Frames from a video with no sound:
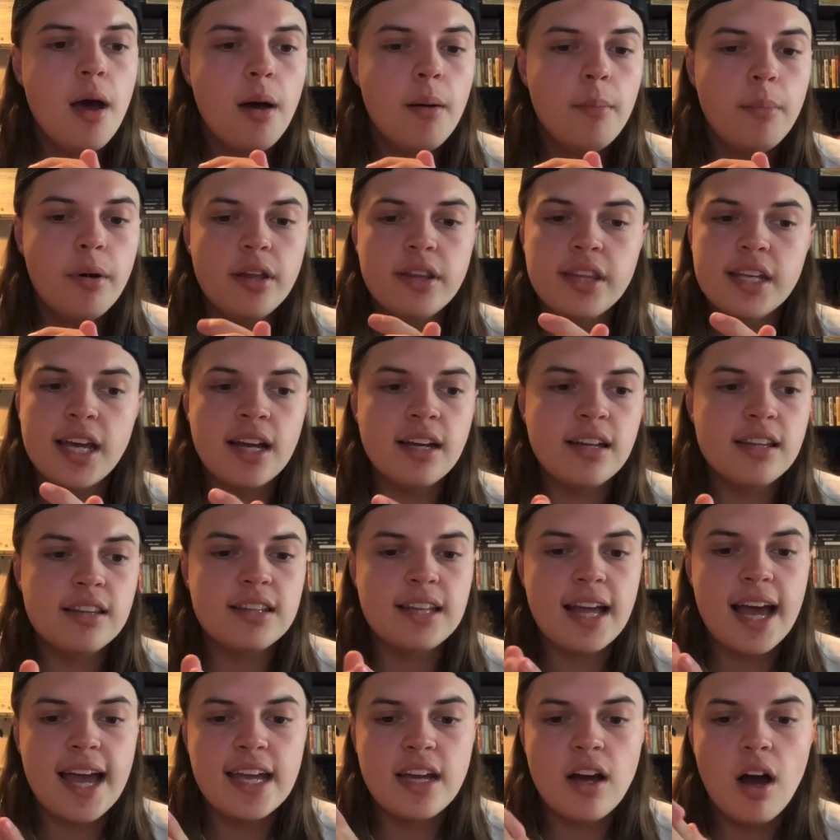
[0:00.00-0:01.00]
But at the end of
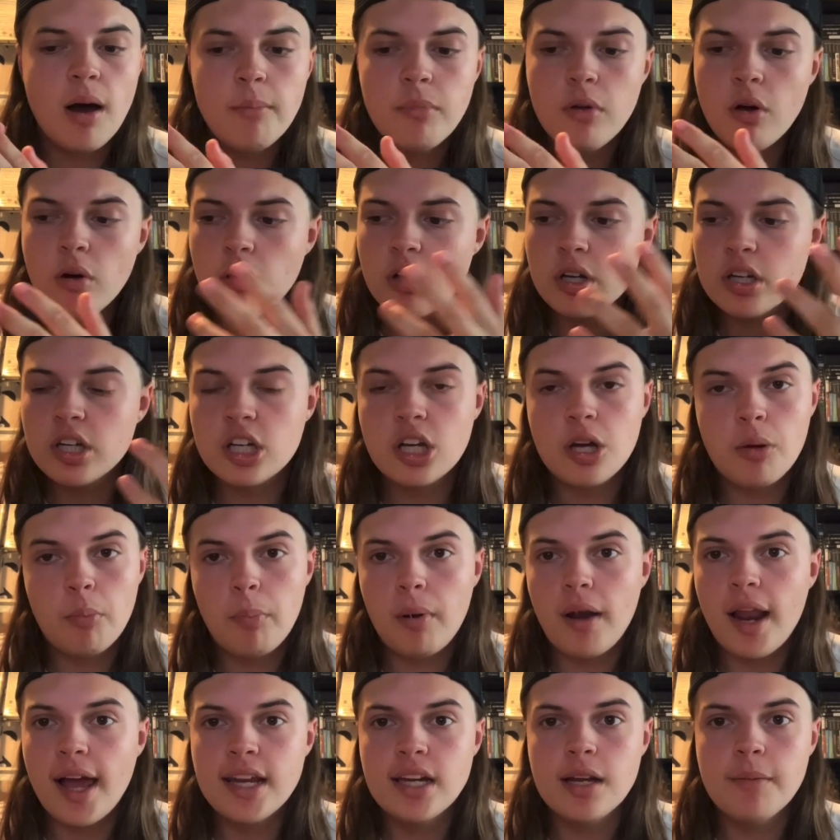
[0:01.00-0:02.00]
the day, I'm not going to
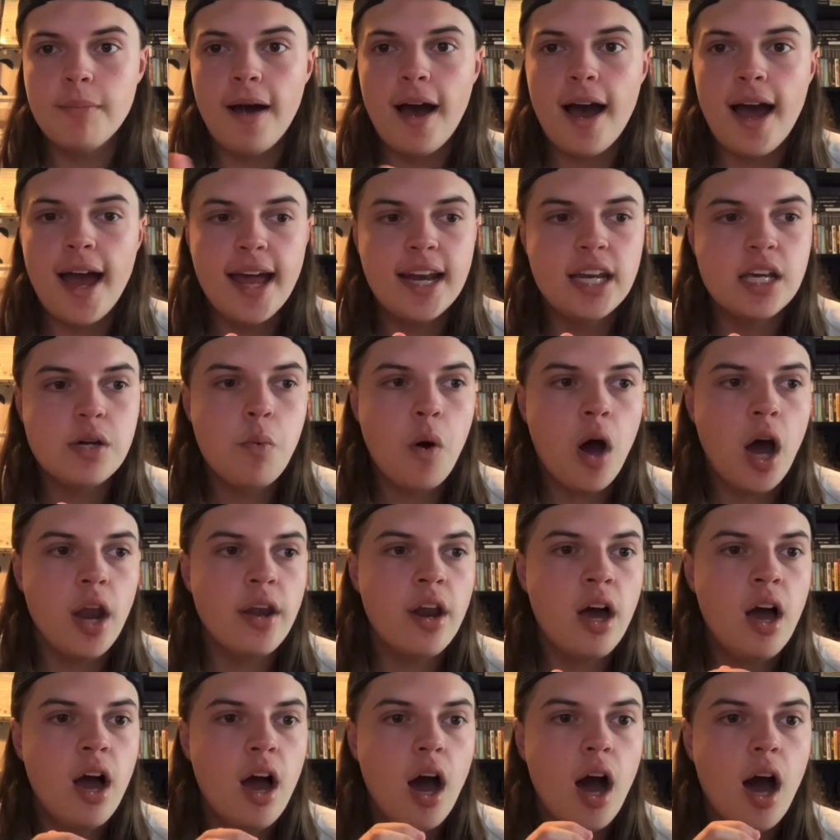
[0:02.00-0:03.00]
complain about
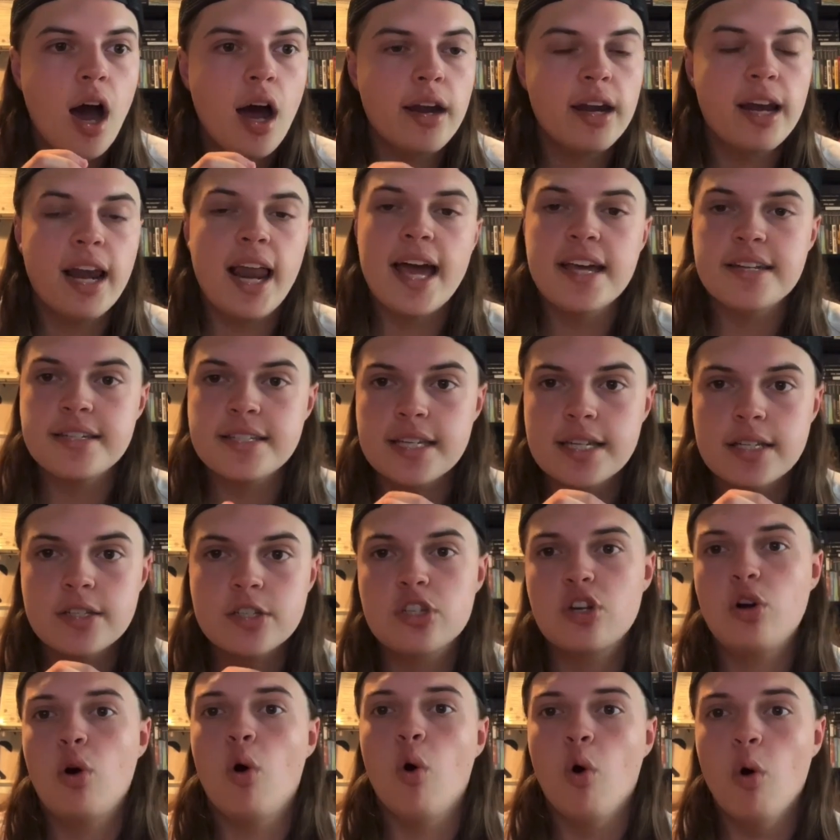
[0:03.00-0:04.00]
anyone unless it's
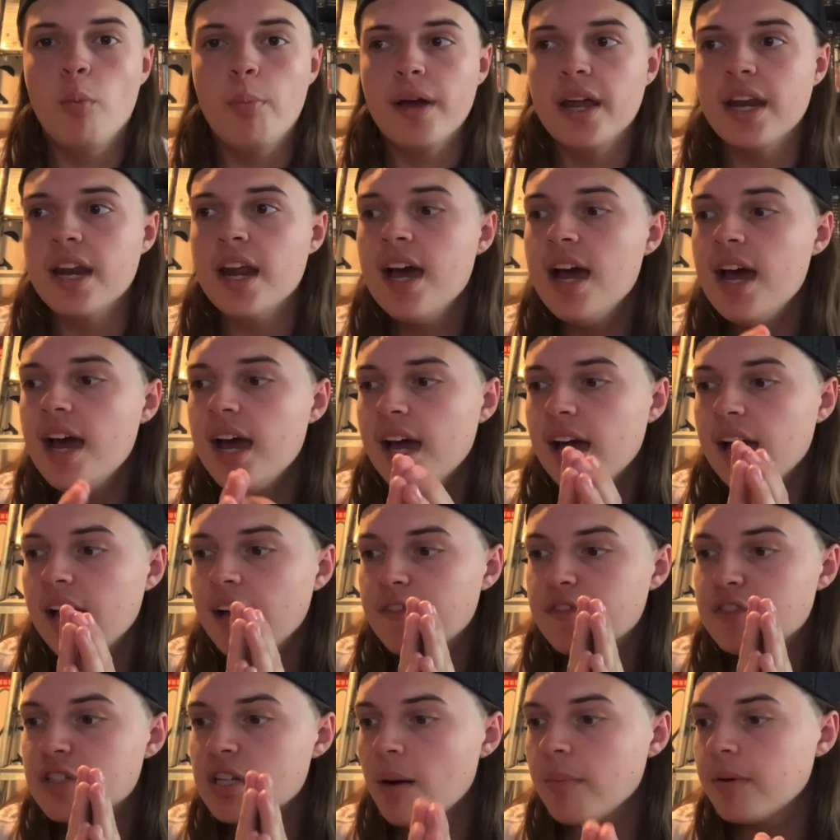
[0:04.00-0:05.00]
Corbin.
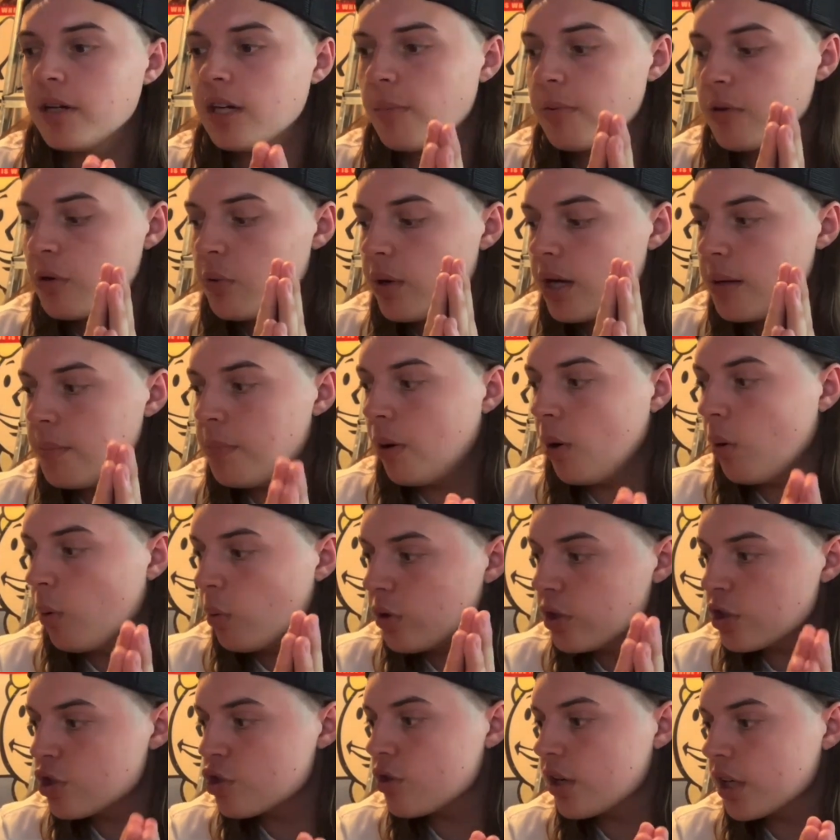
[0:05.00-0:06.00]
If WWE pull
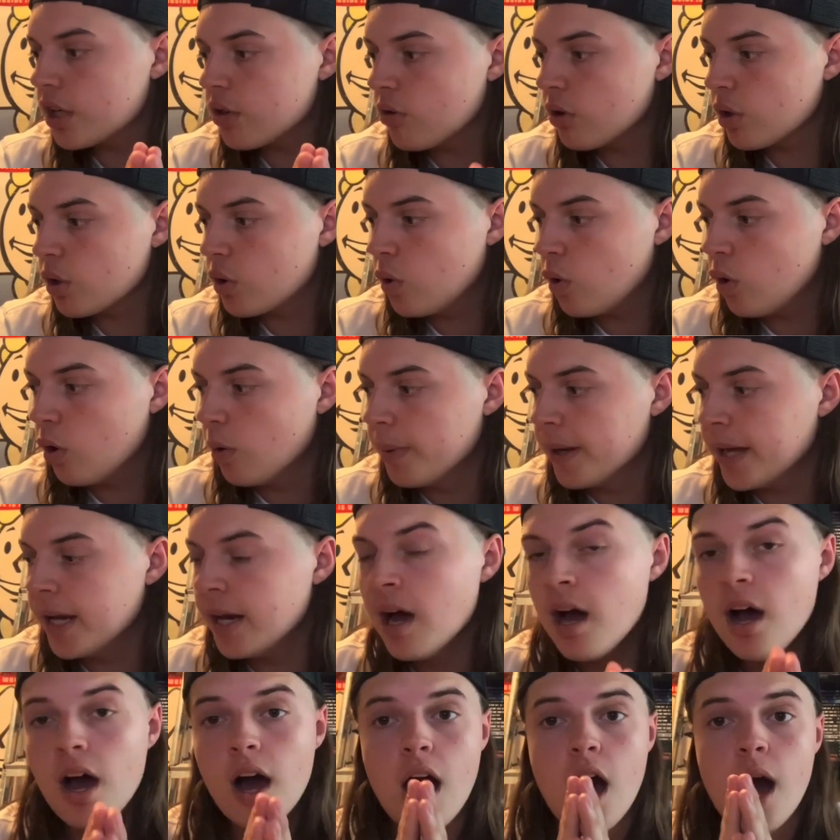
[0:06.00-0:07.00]
the trigger on Corbin,
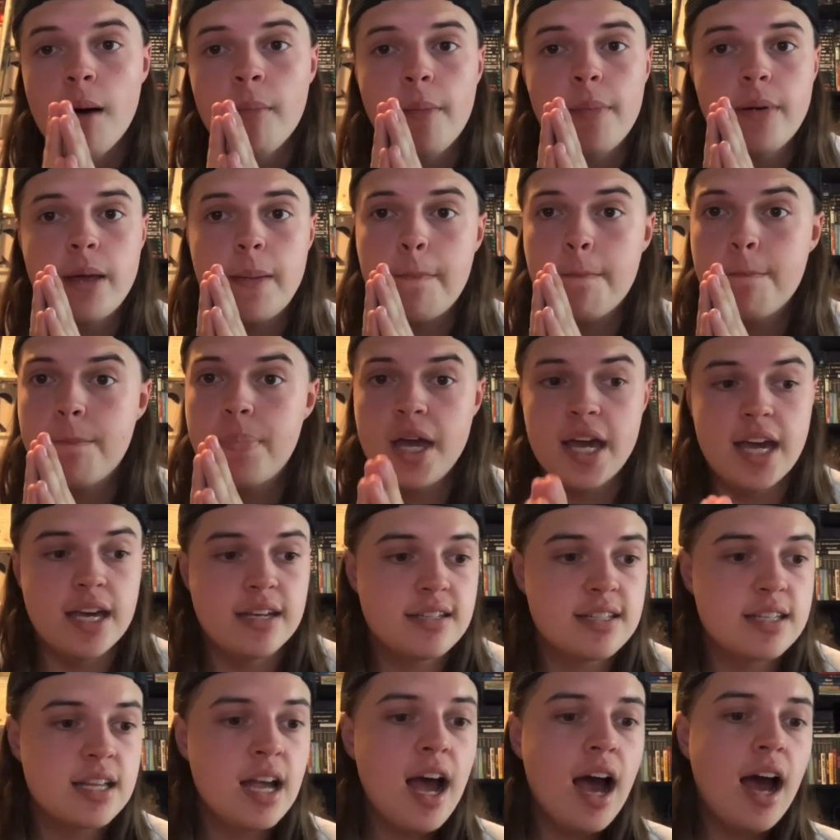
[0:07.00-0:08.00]
I'm going to be
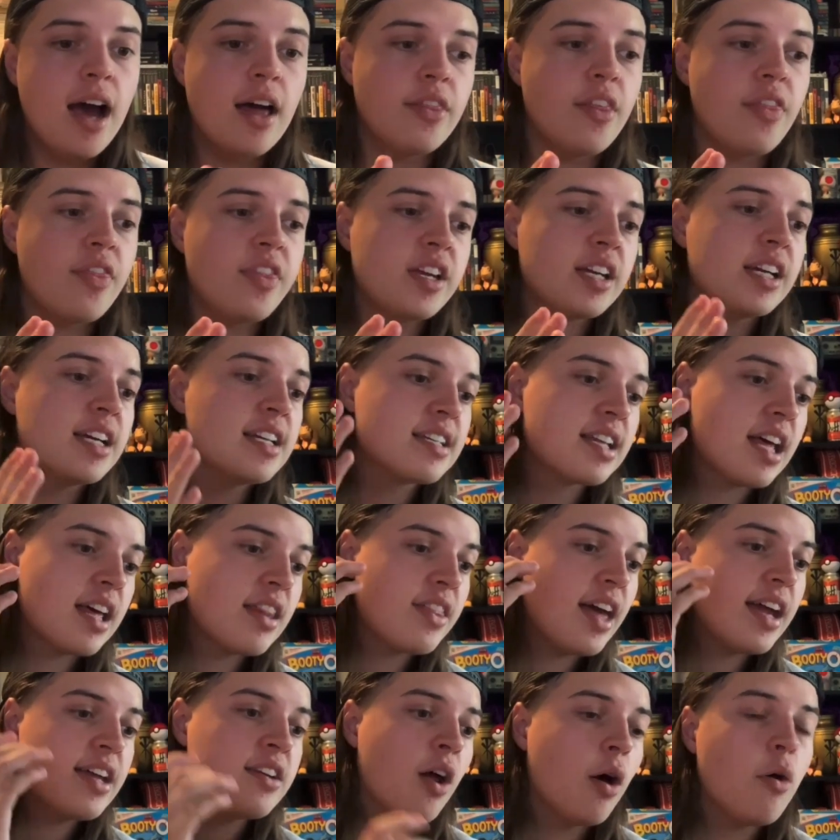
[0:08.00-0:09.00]
pissed. And the thing is,
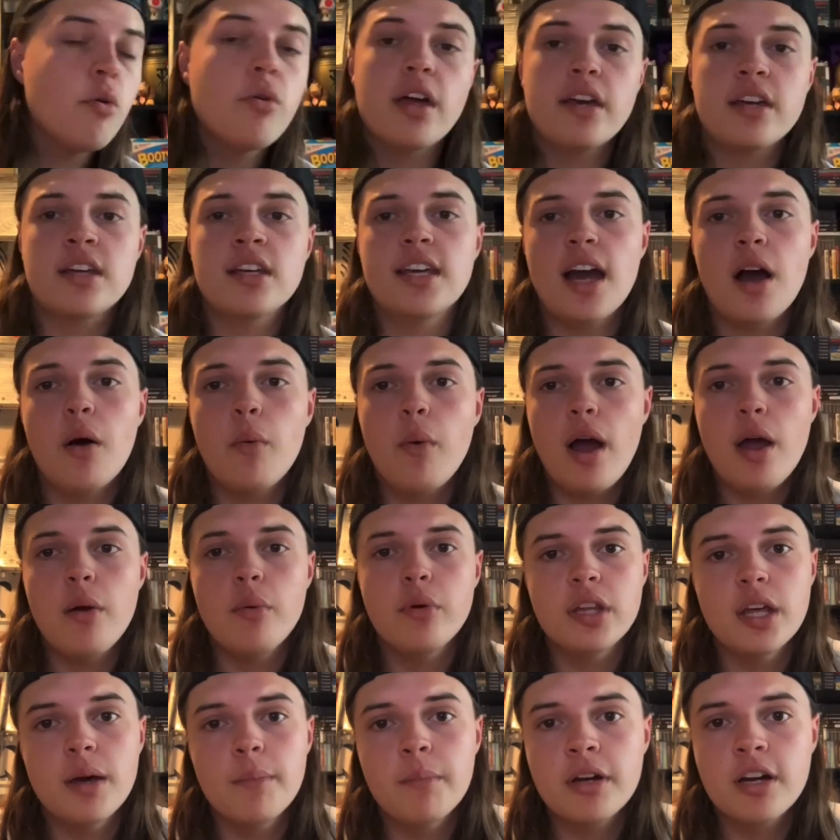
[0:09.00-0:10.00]
they know they can get away
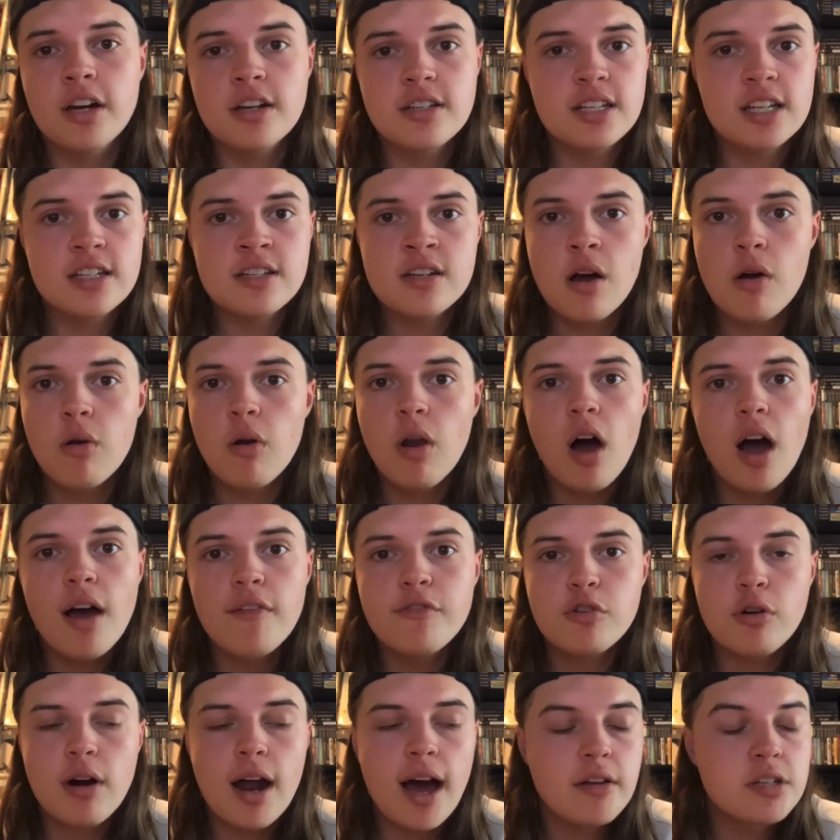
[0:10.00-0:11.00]
with it because there's no
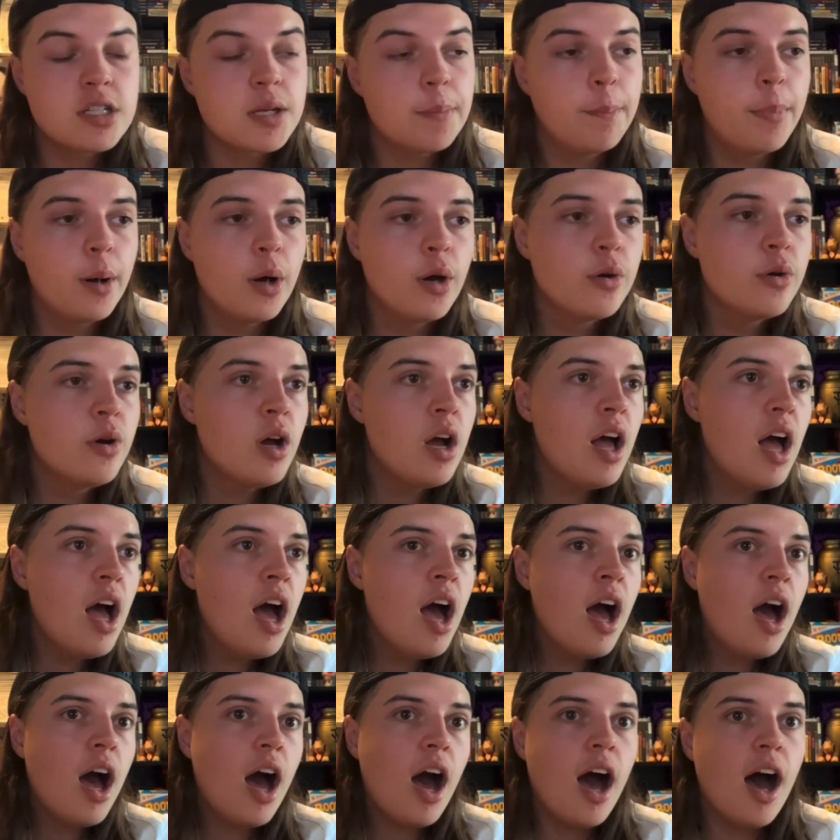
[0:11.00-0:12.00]
live crowd to boo,
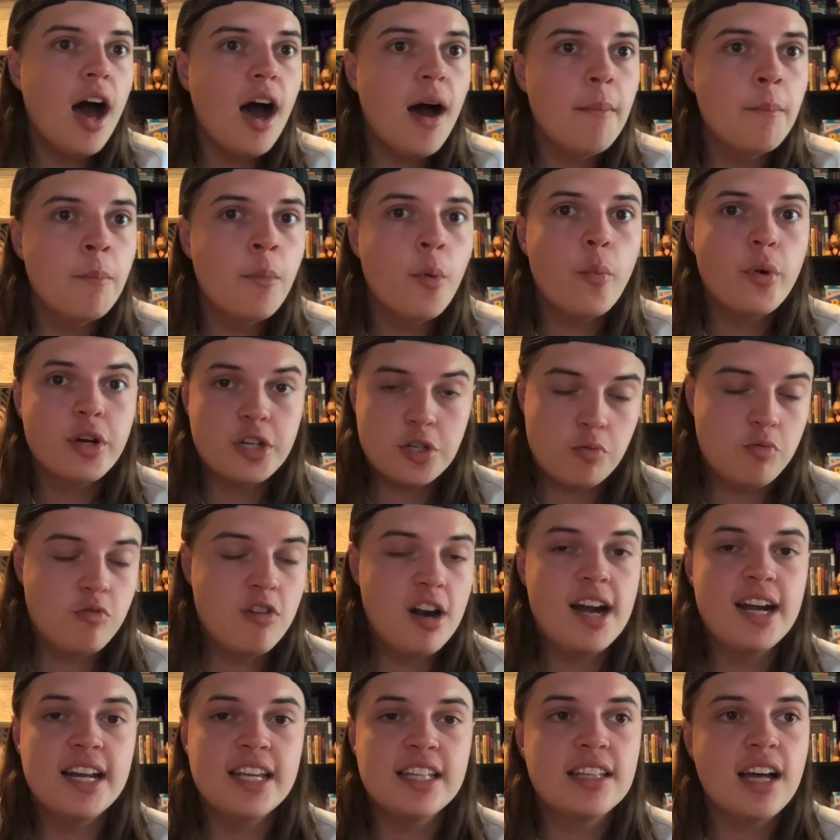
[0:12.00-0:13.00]
which
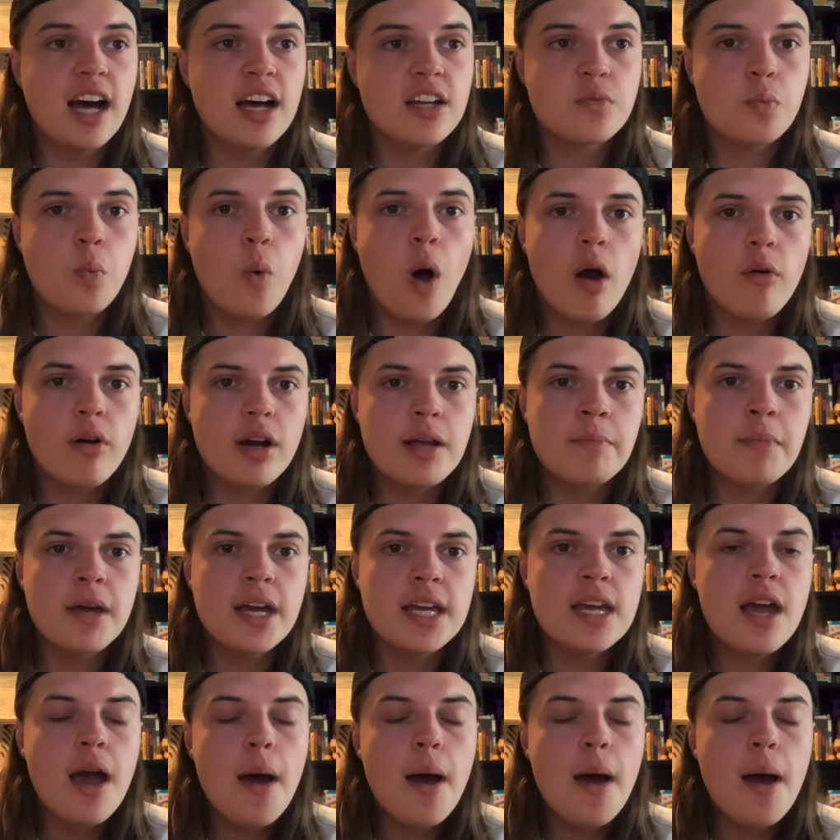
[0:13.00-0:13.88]
really does worry me.